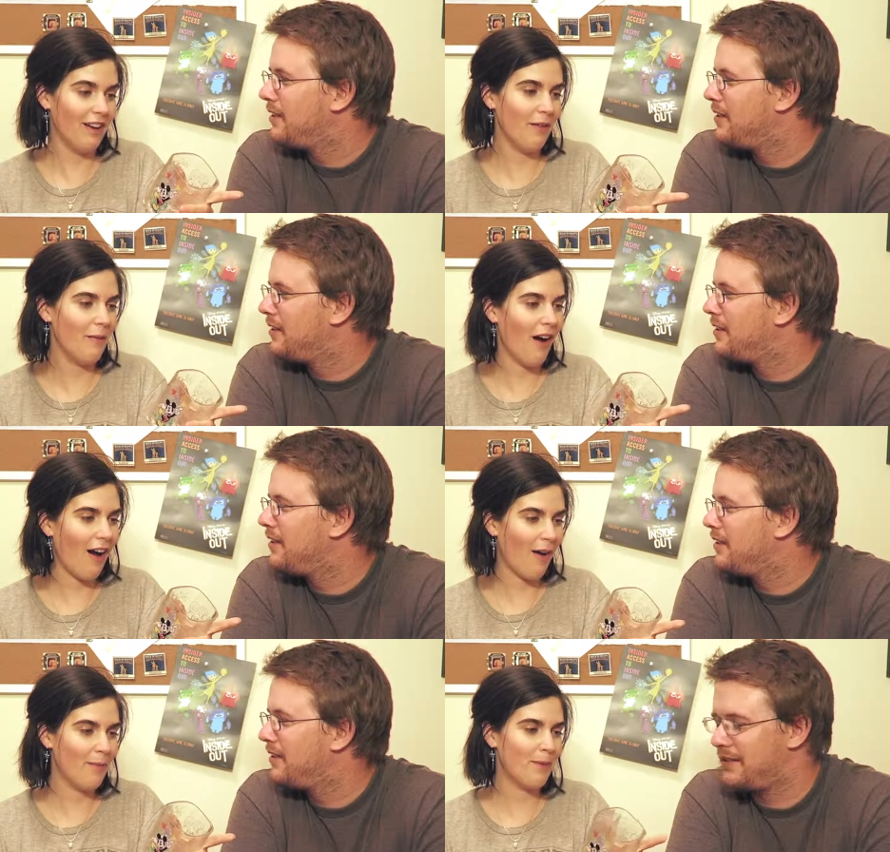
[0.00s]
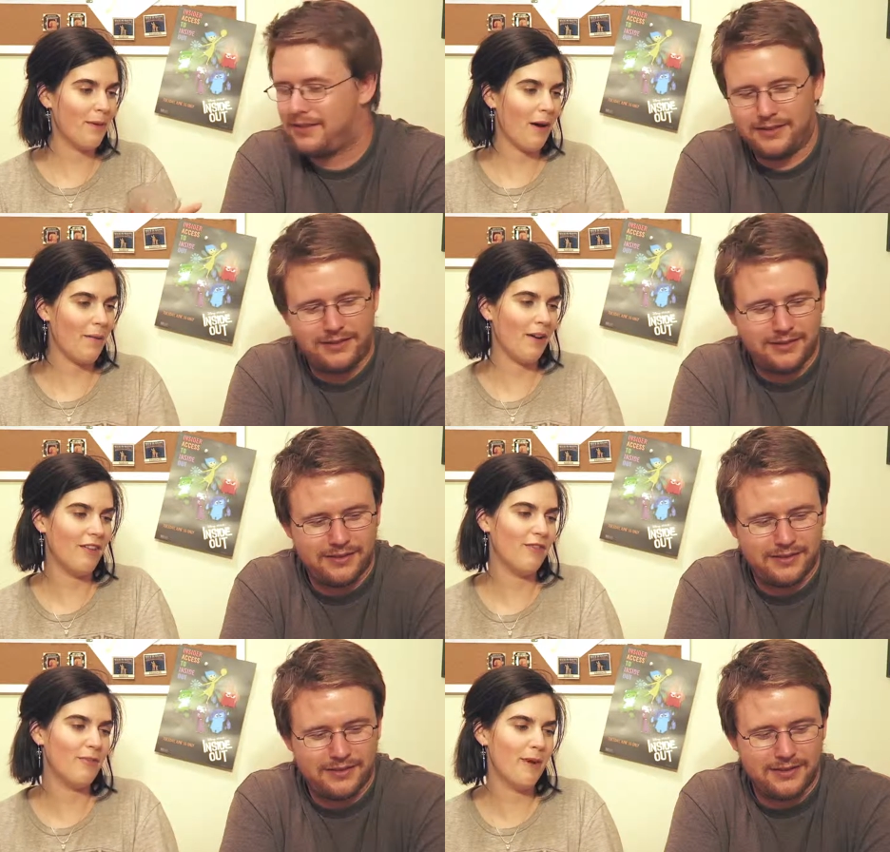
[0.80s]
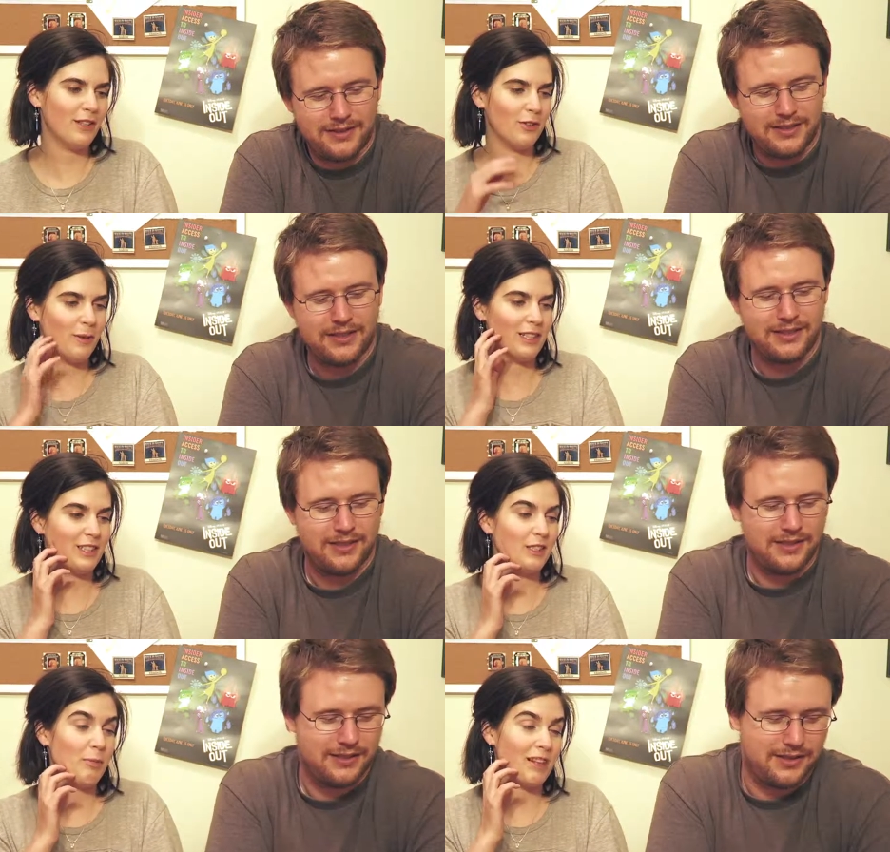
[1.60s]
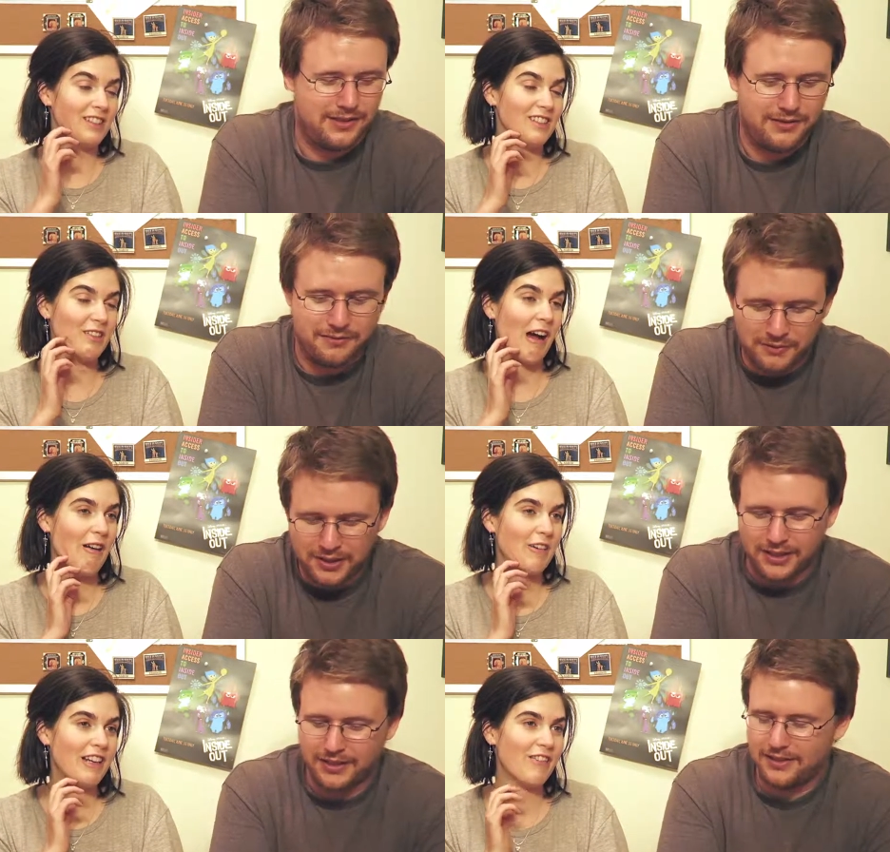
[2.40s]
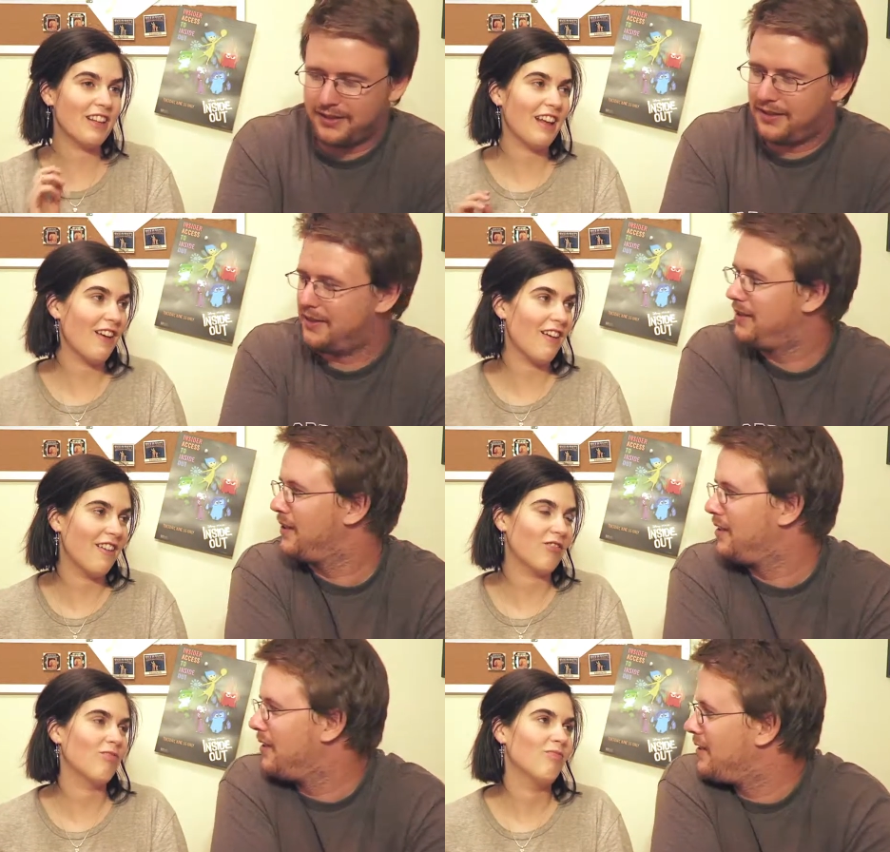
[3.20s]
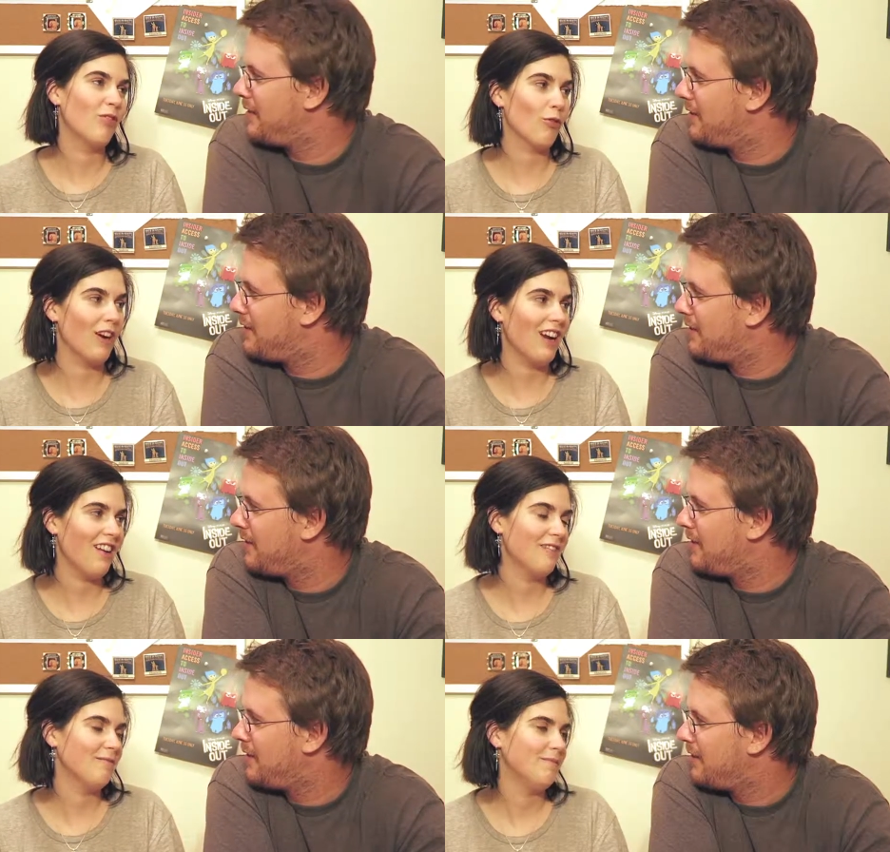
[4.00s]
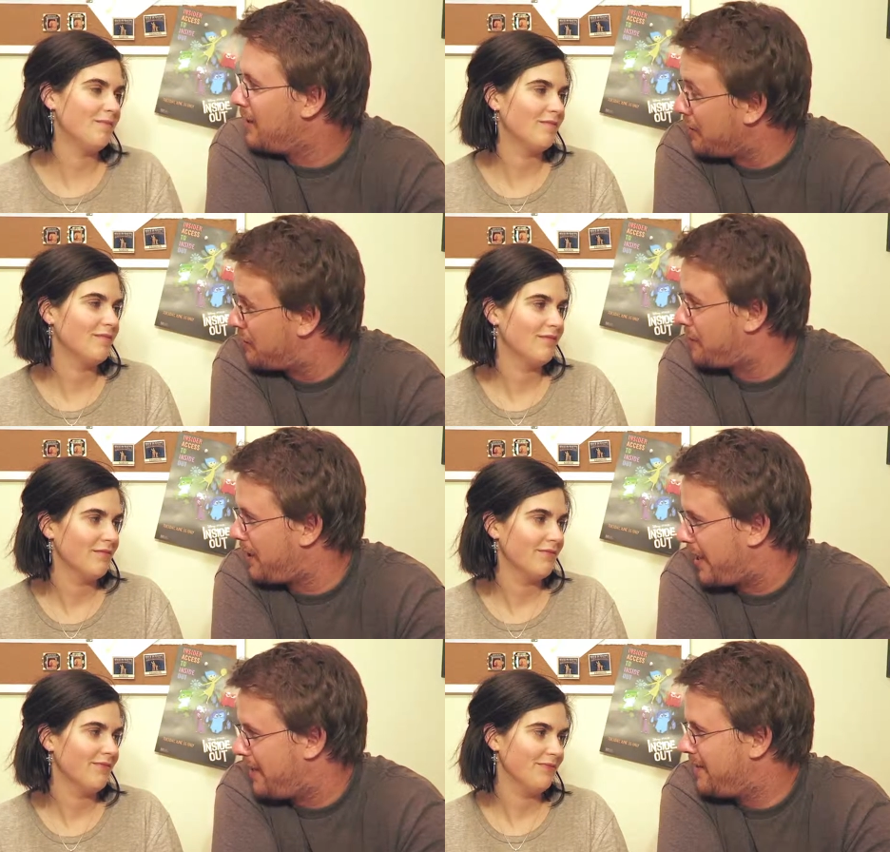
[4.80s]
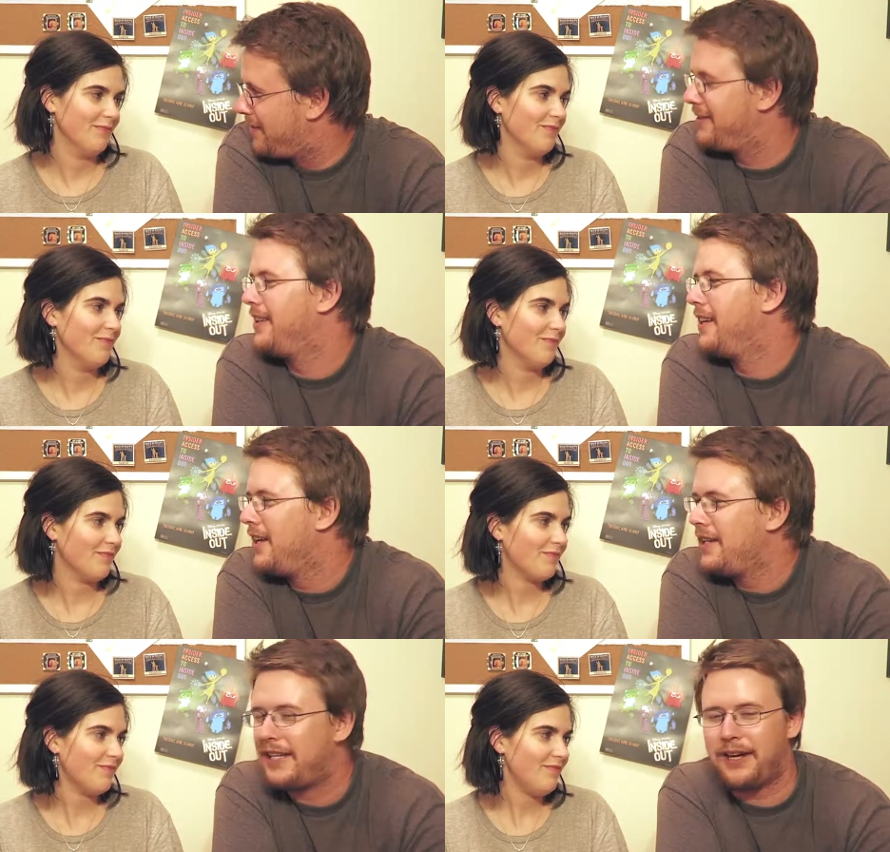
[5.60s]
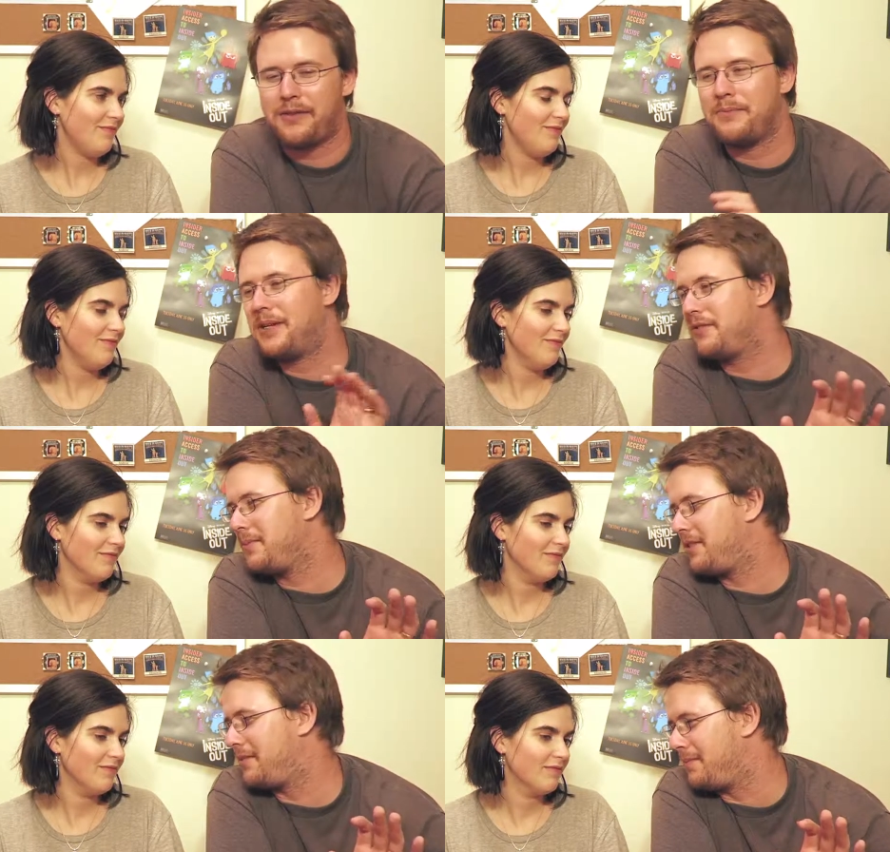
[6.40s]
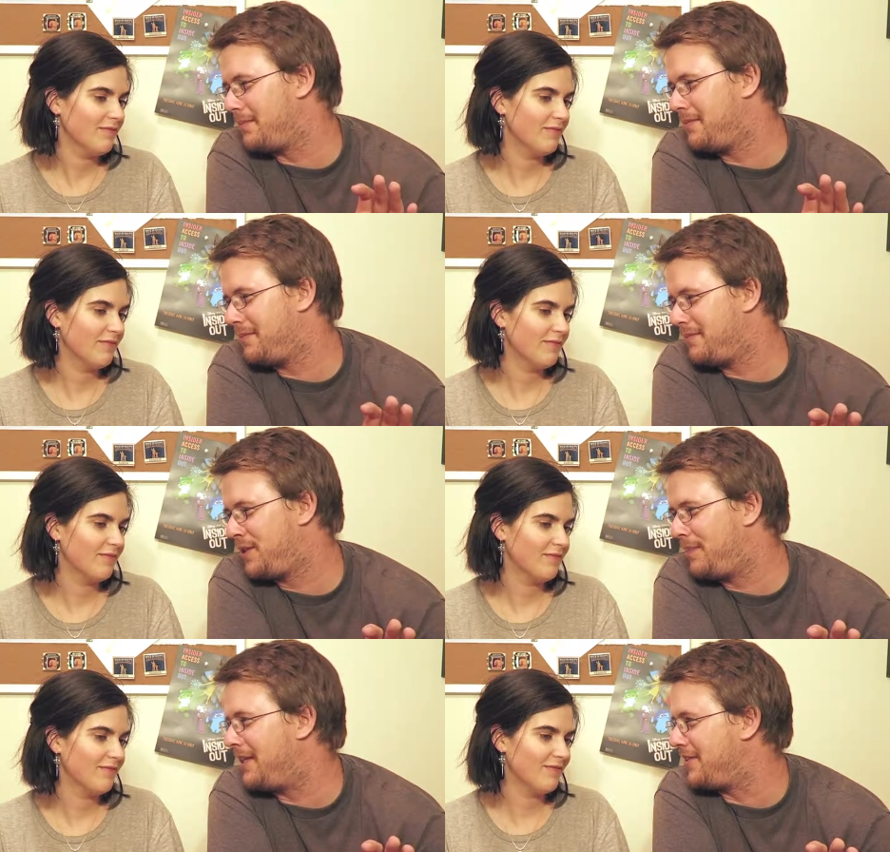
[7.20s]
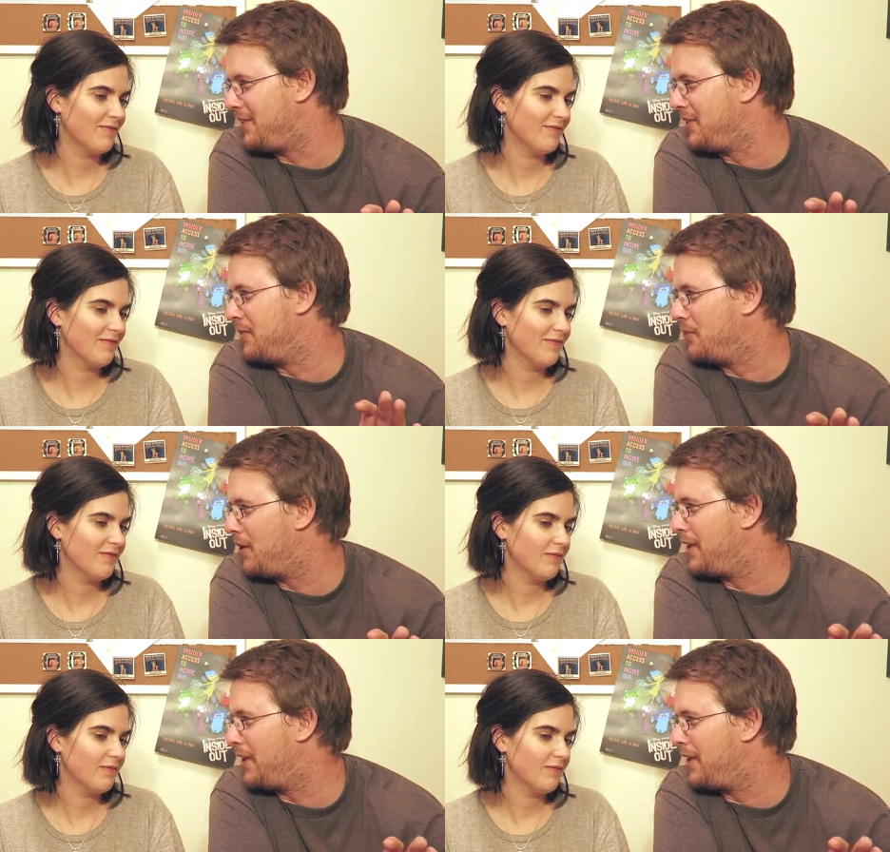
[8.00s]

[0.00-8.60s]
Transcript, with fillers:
Speaker 1: put it up above Mezzo Mix and Spezi,
Speaker 2: so really? I would give it like a 3. A 3. Now, Mezzo Mix and Spezi, you did